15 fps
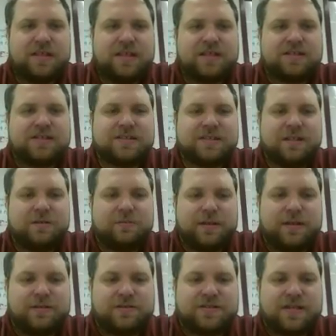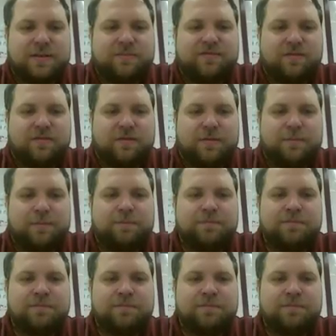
in slope-intercept form.